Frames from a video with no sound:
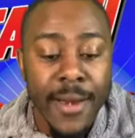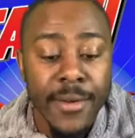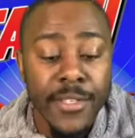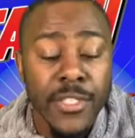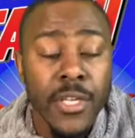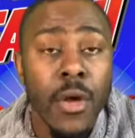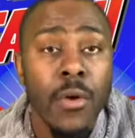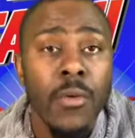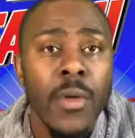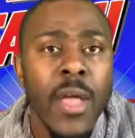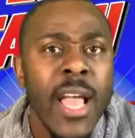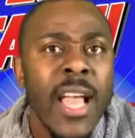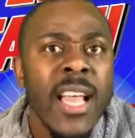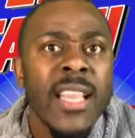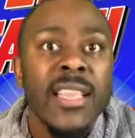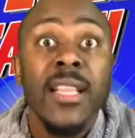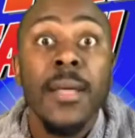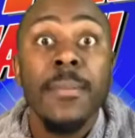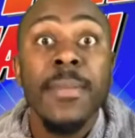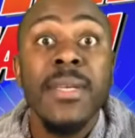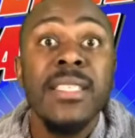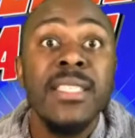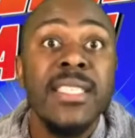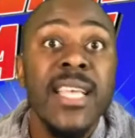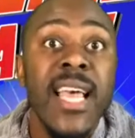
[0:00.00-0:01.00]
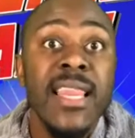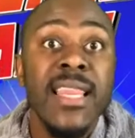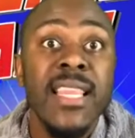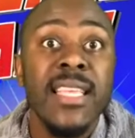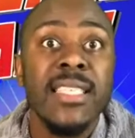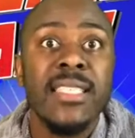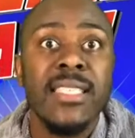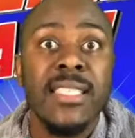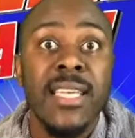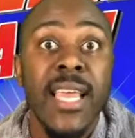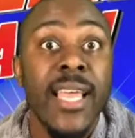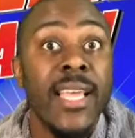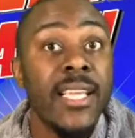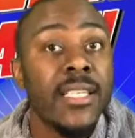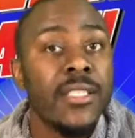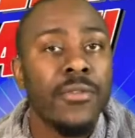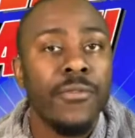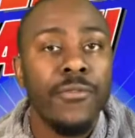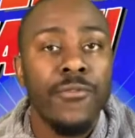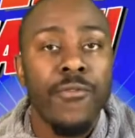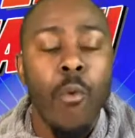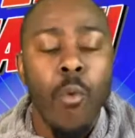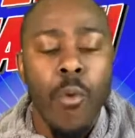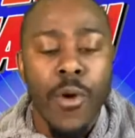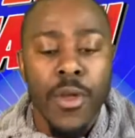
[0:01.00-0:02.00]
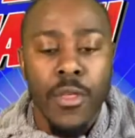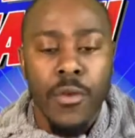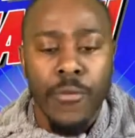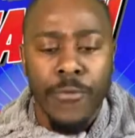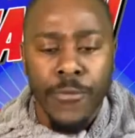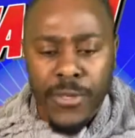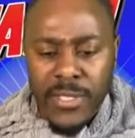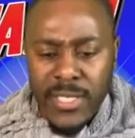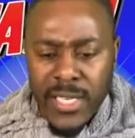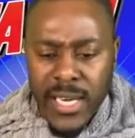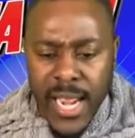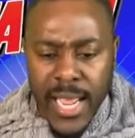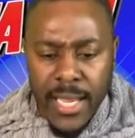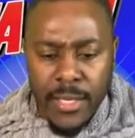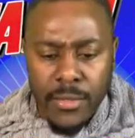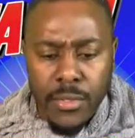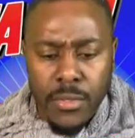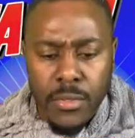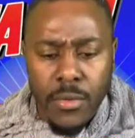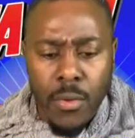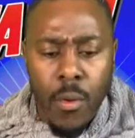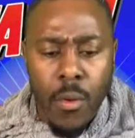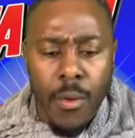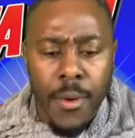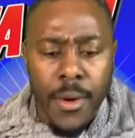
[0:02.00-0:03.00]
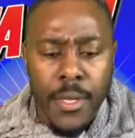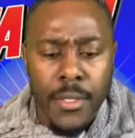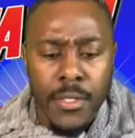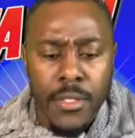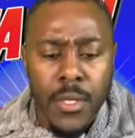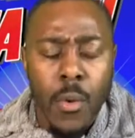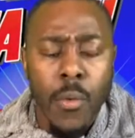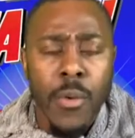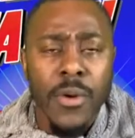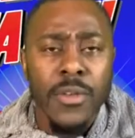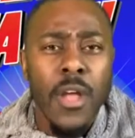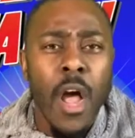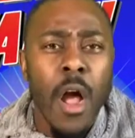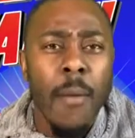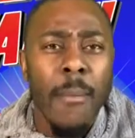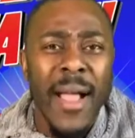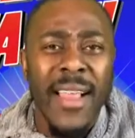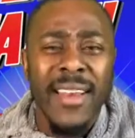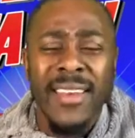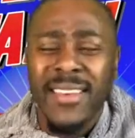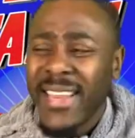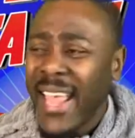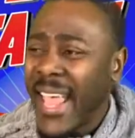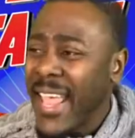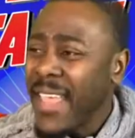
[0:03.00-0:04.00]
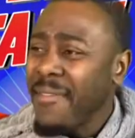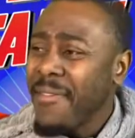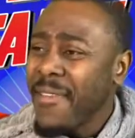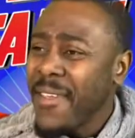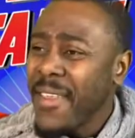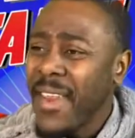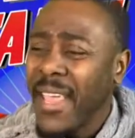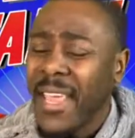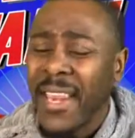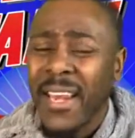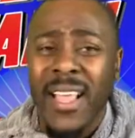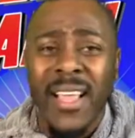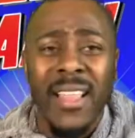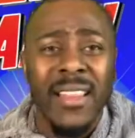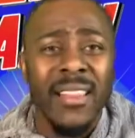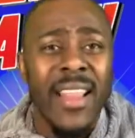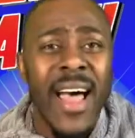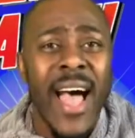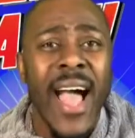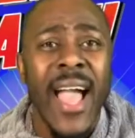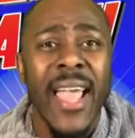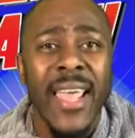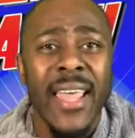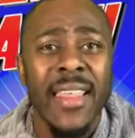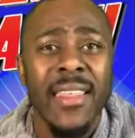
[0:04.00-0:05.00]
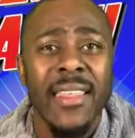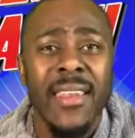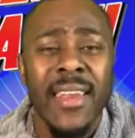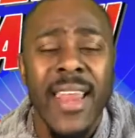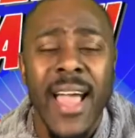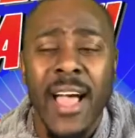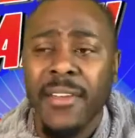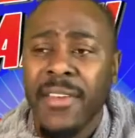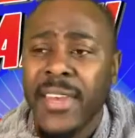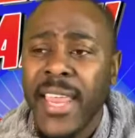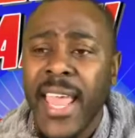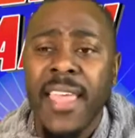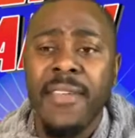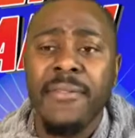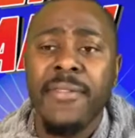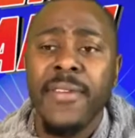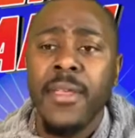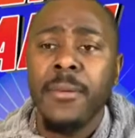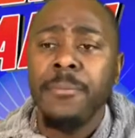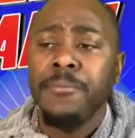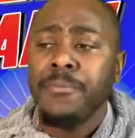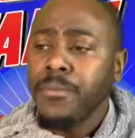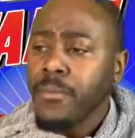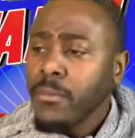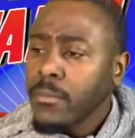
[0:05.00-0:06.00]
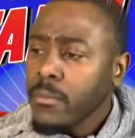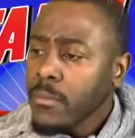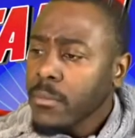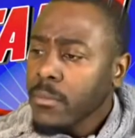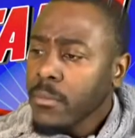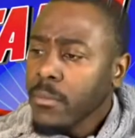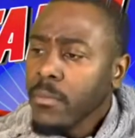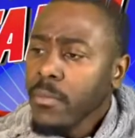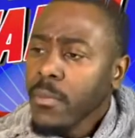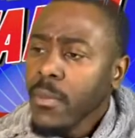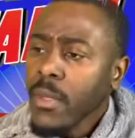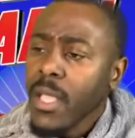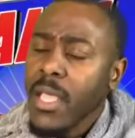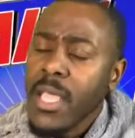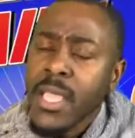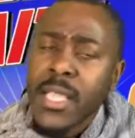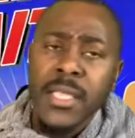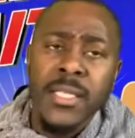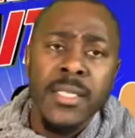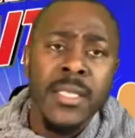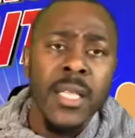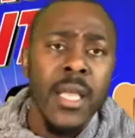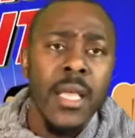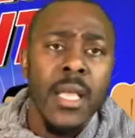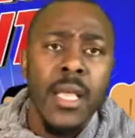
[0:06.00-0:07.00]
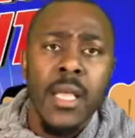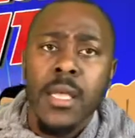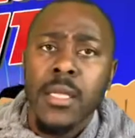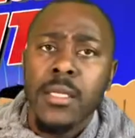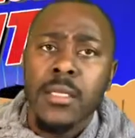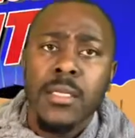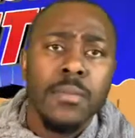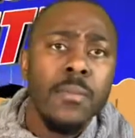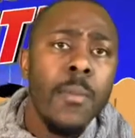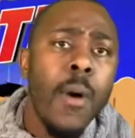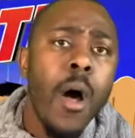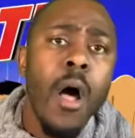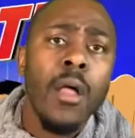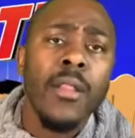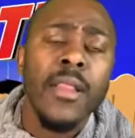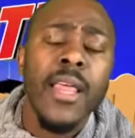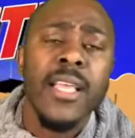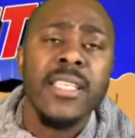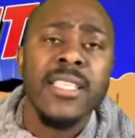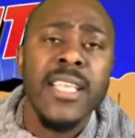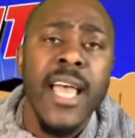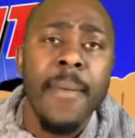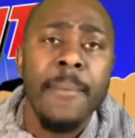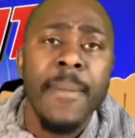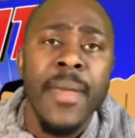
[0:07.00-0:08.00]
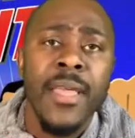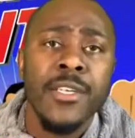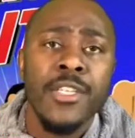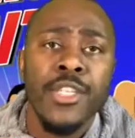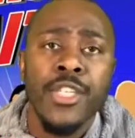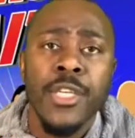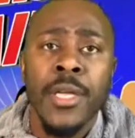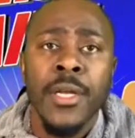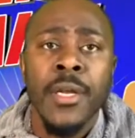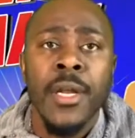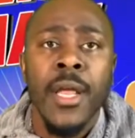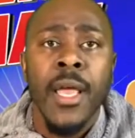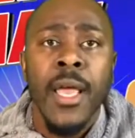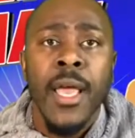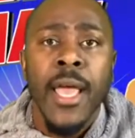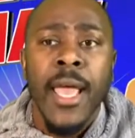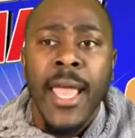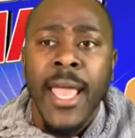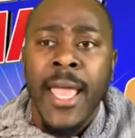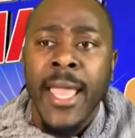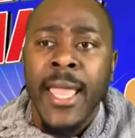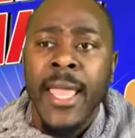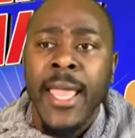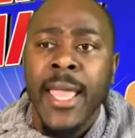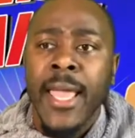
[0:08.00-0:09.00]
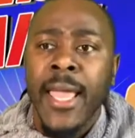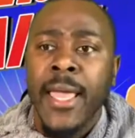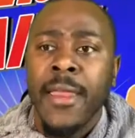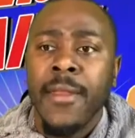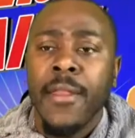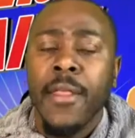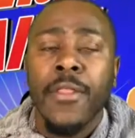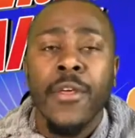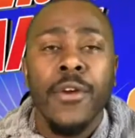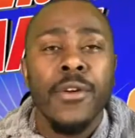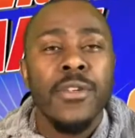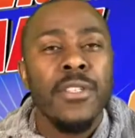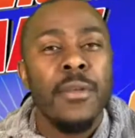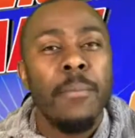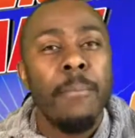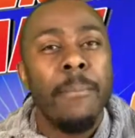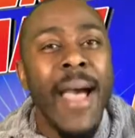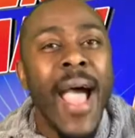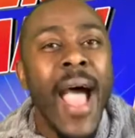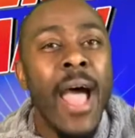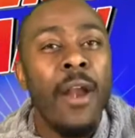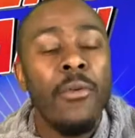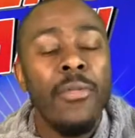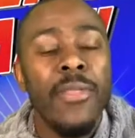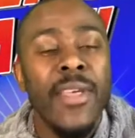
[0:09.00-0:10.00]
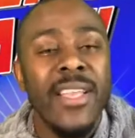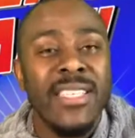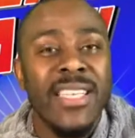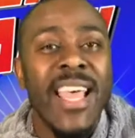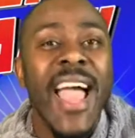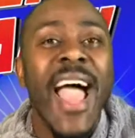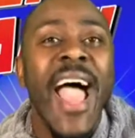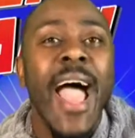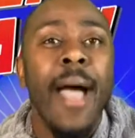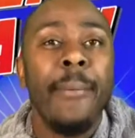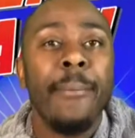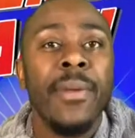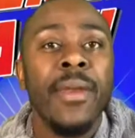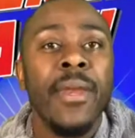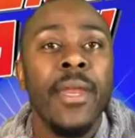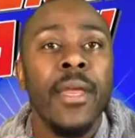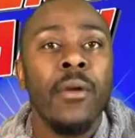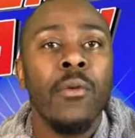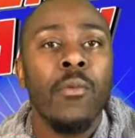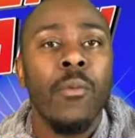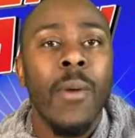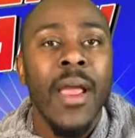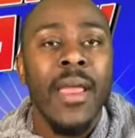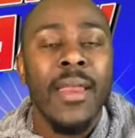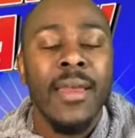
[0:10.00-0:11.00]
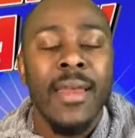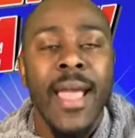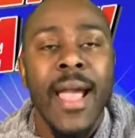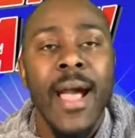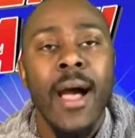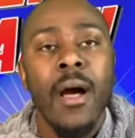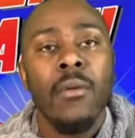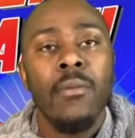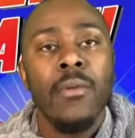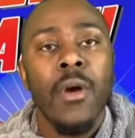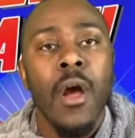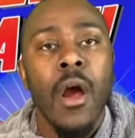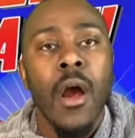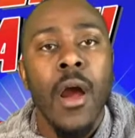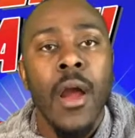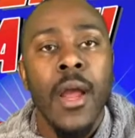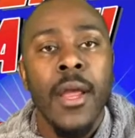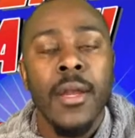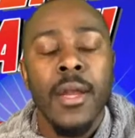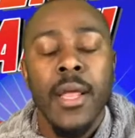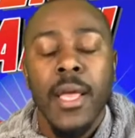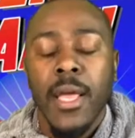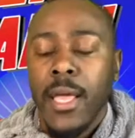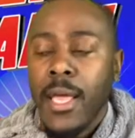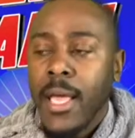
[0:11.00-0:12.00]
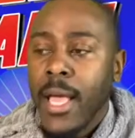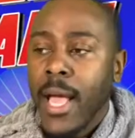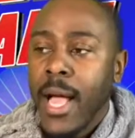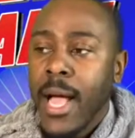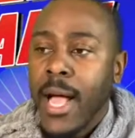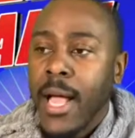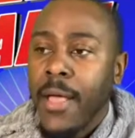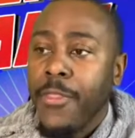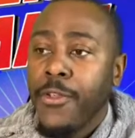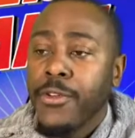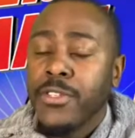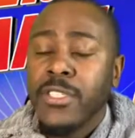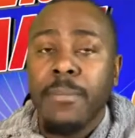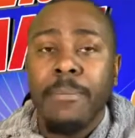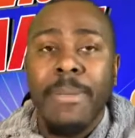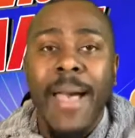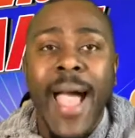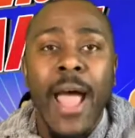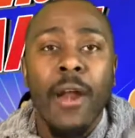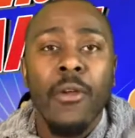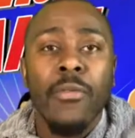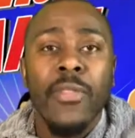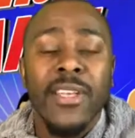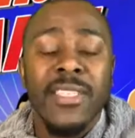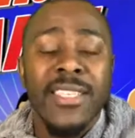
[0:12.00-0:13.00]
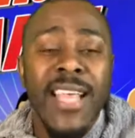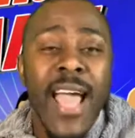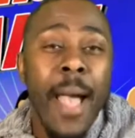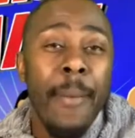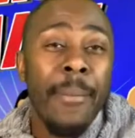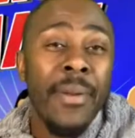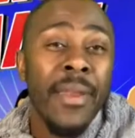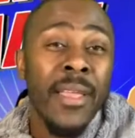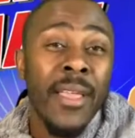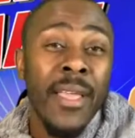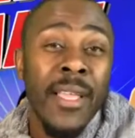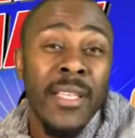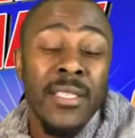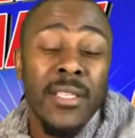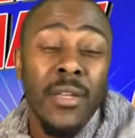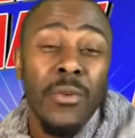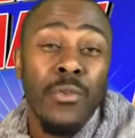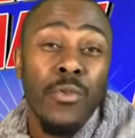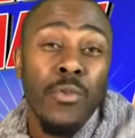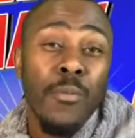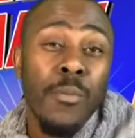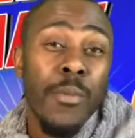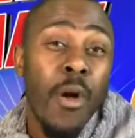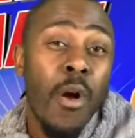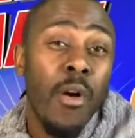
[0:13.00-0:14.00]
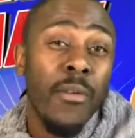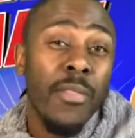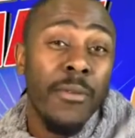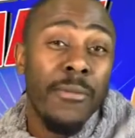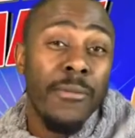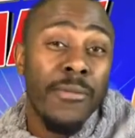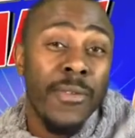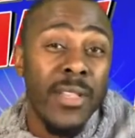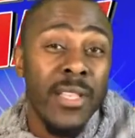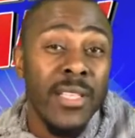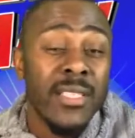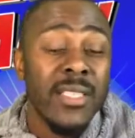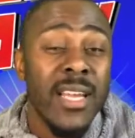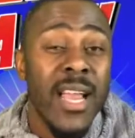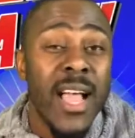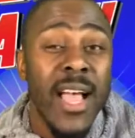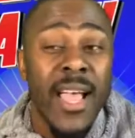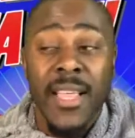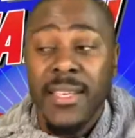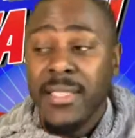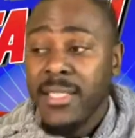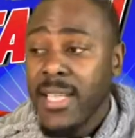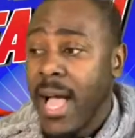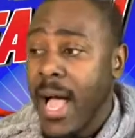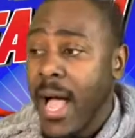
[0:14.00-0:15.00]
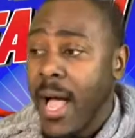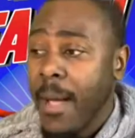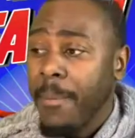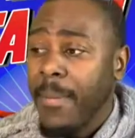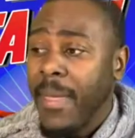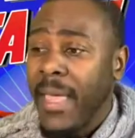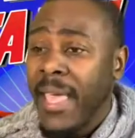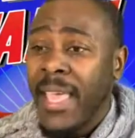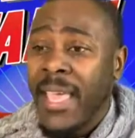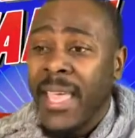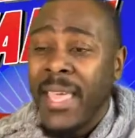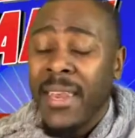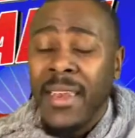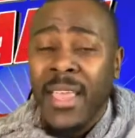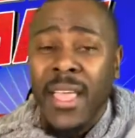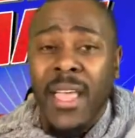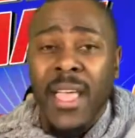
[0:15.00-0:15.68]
So let me set the stage for you for today's story. So we're talking about David and Goliath. Now, David is small, as I mentioned, and there's a battle that's happening right now. All right. There's a battle that's happening against a group called the Philistines. And